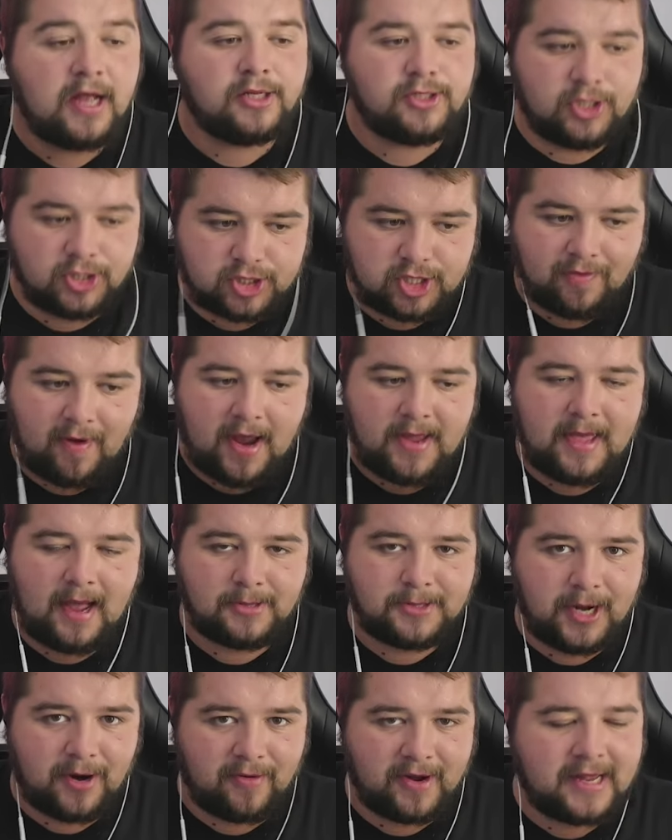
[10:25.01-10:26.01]
Just to make that
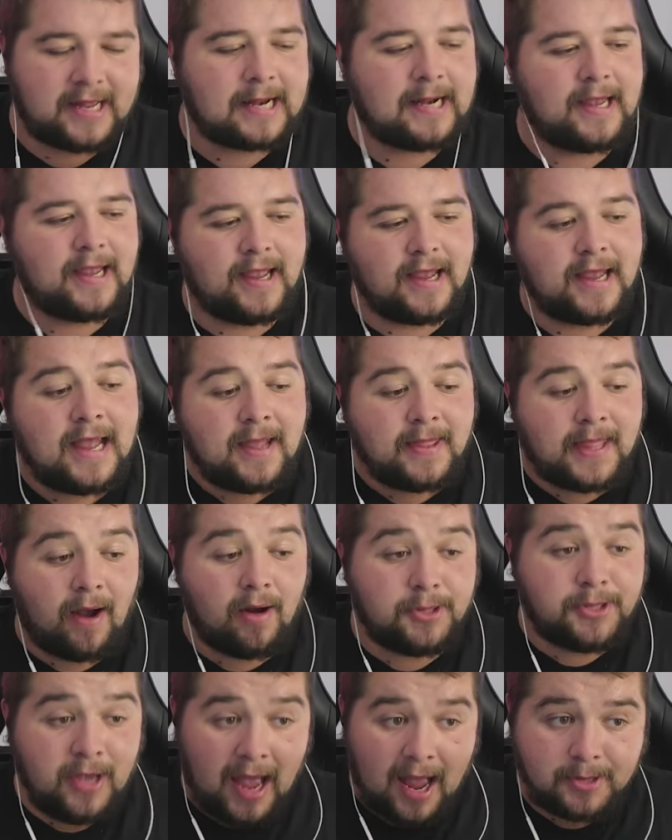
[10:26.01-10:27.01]
very clear. Now,
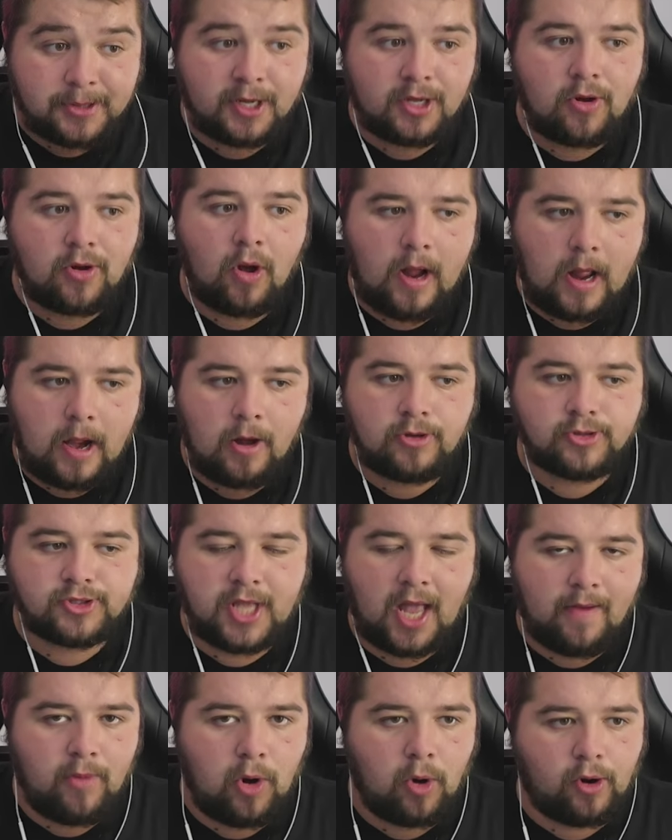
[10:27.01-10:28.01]
if you haven't got close
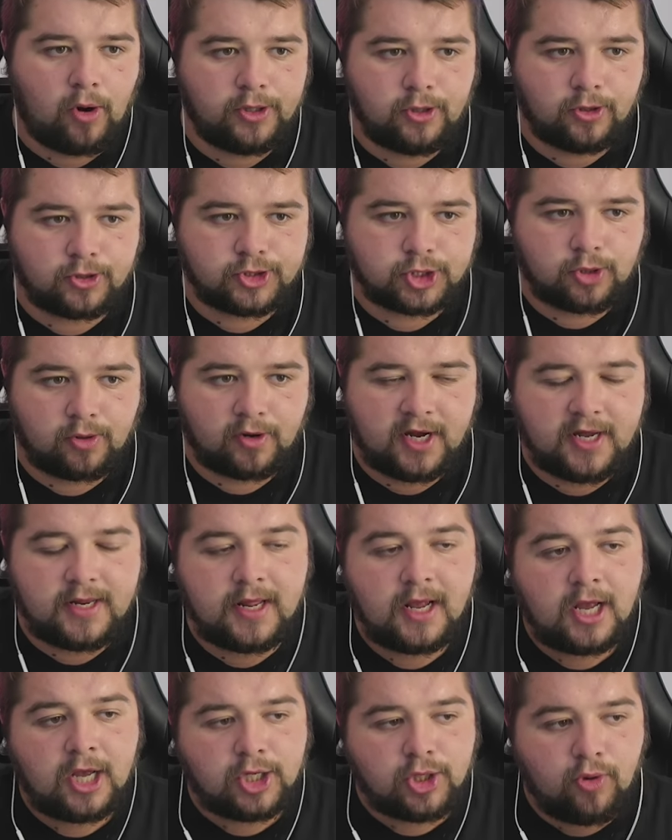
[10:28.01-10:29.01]
down more on your screen,
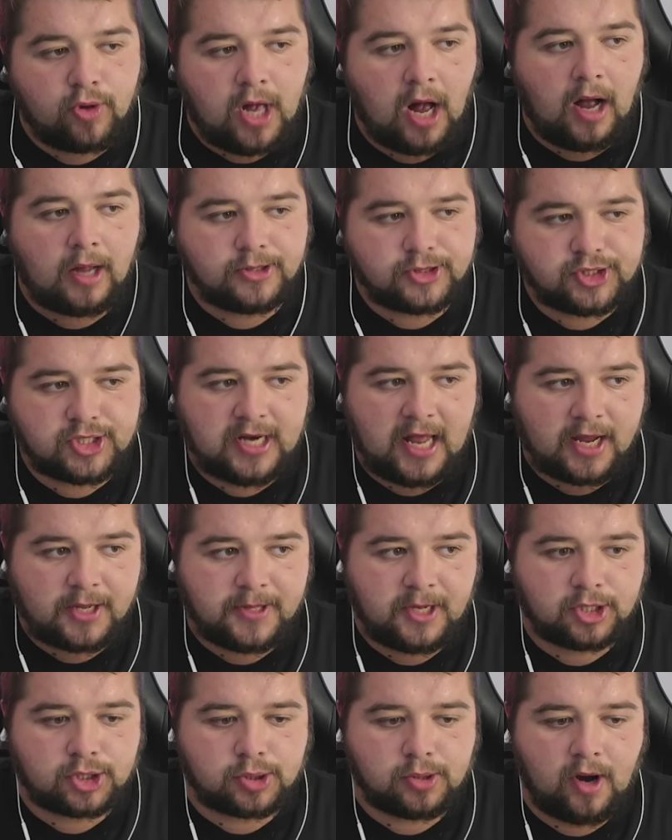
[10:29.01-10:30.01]
you can't select
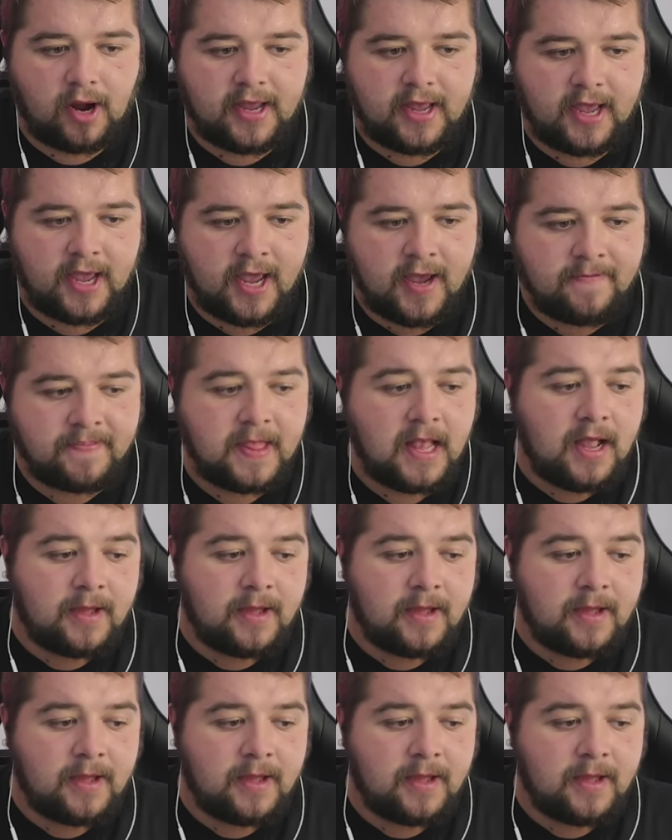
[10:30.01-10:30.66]
this right here.